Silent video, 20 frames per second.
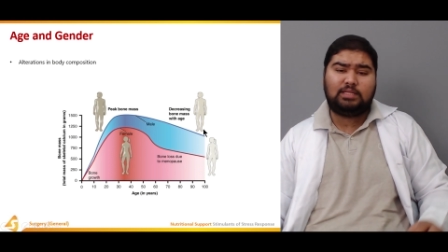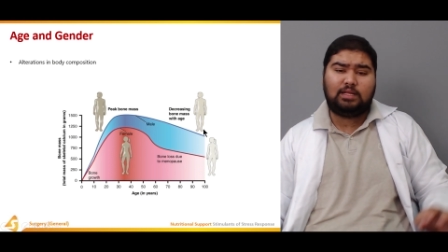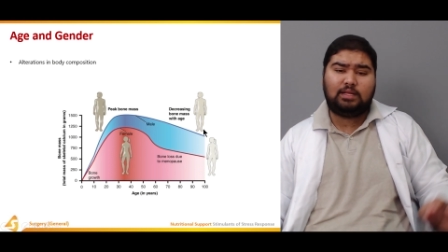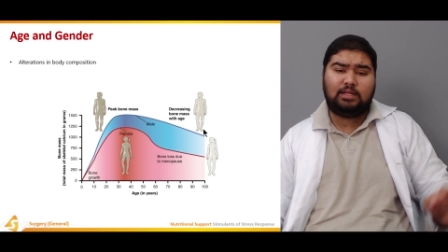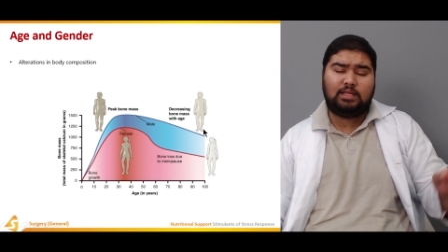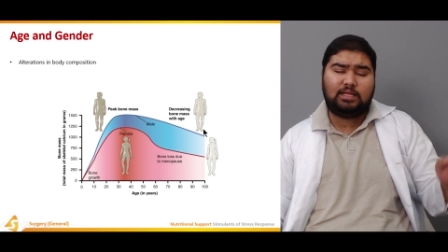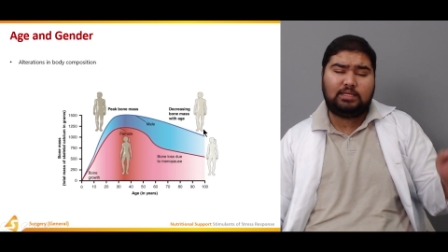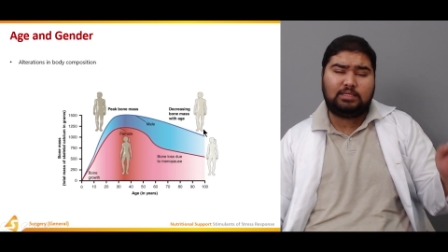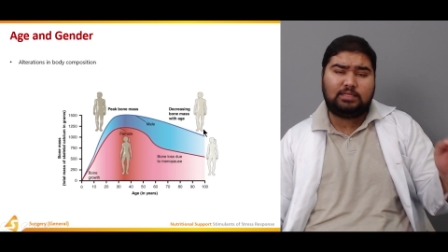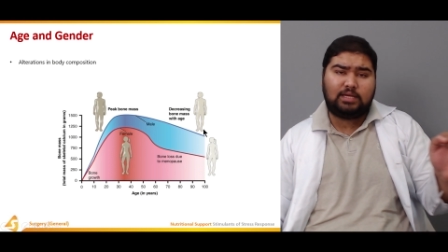there,
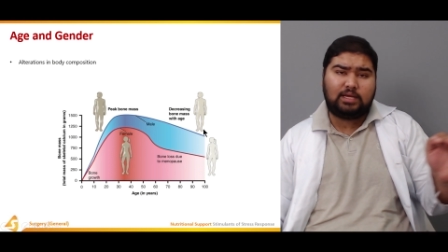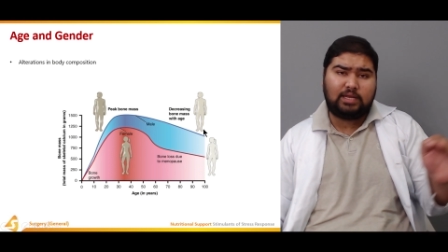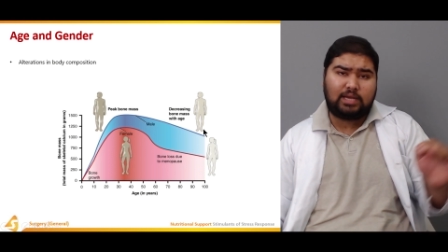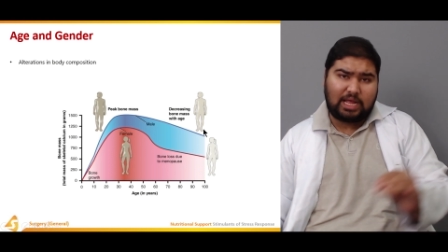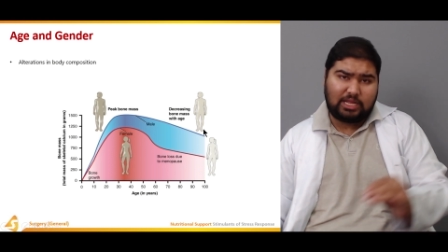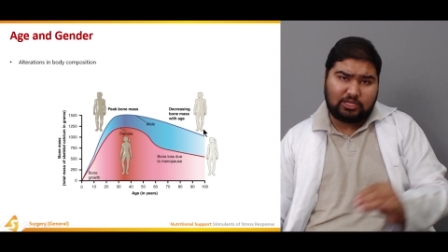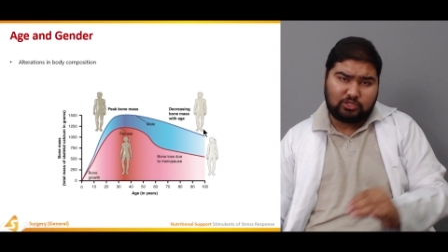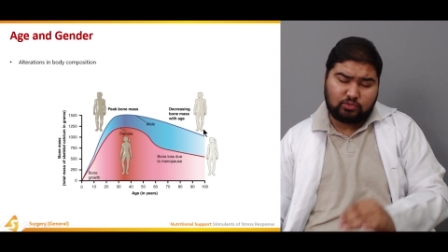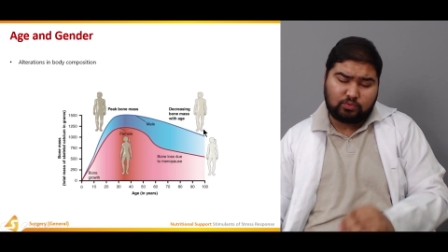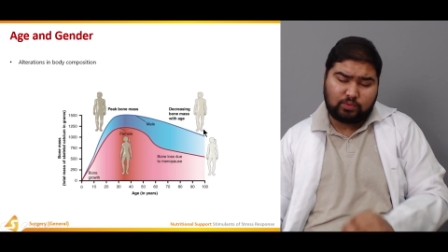there's
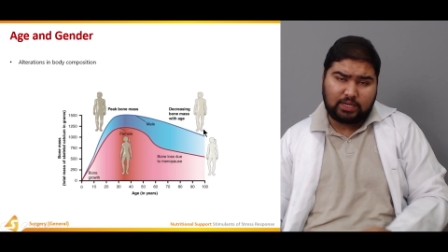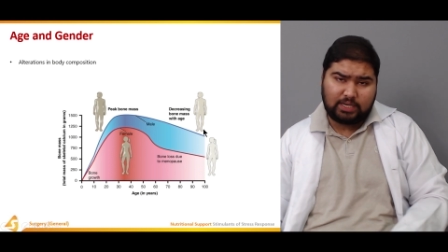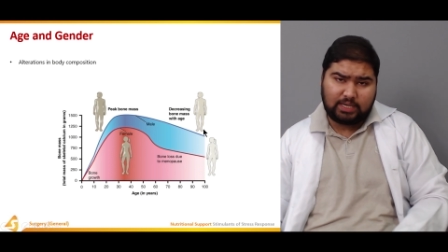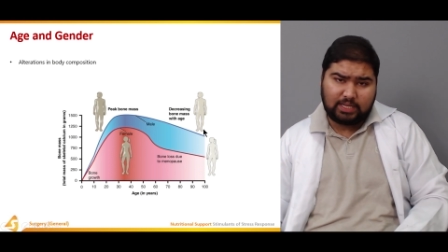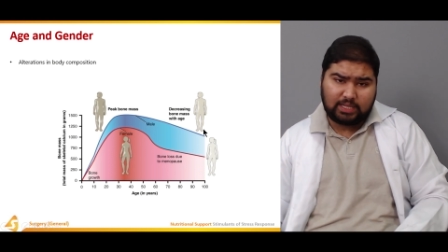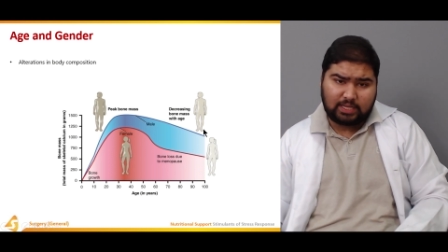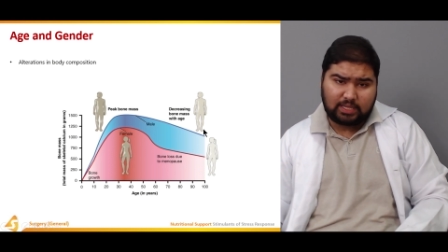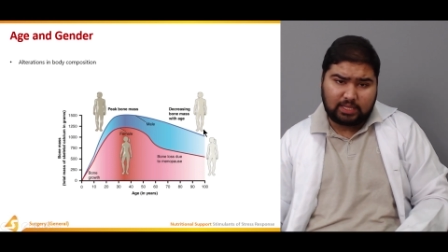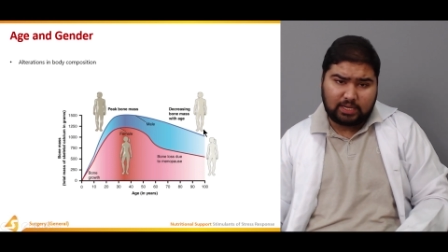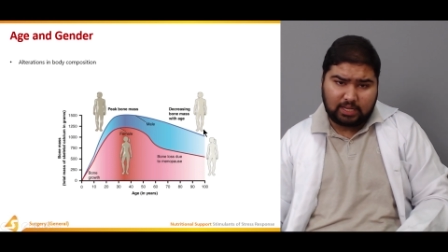gradual
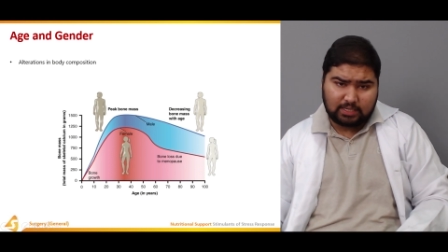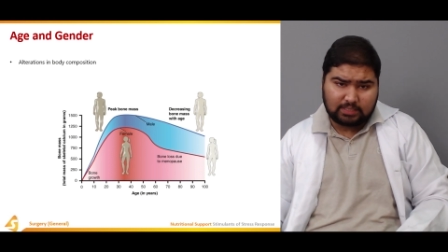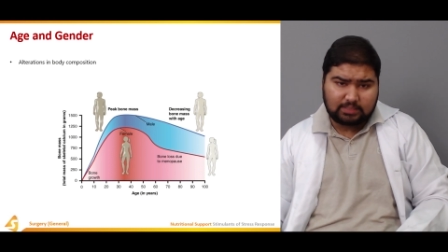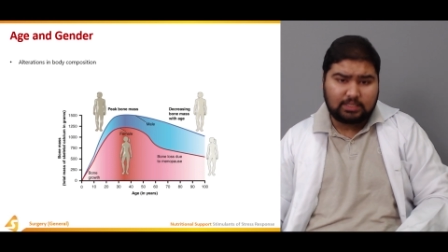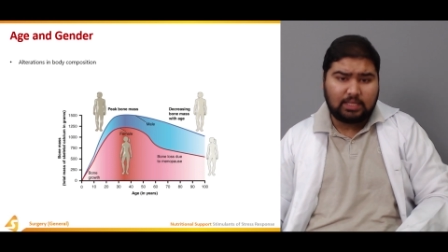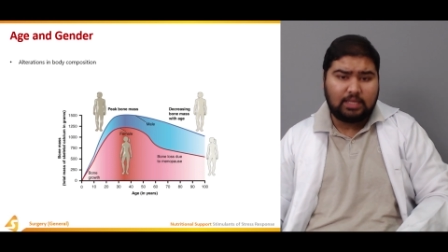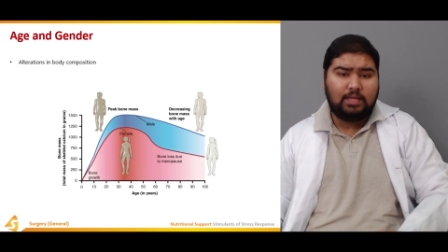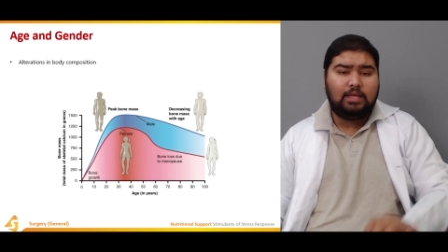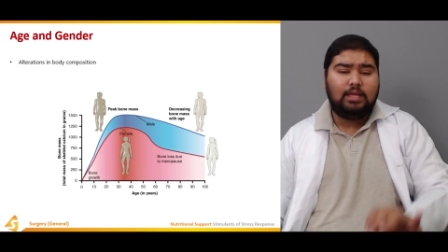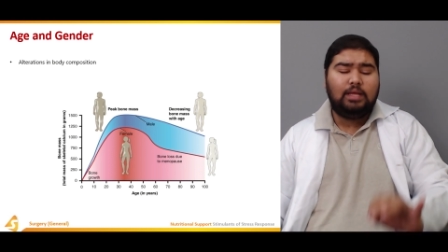
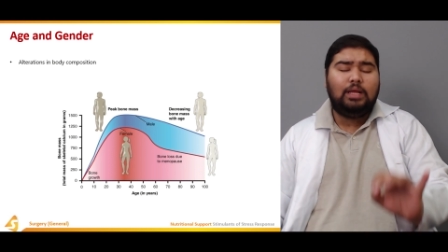decrease.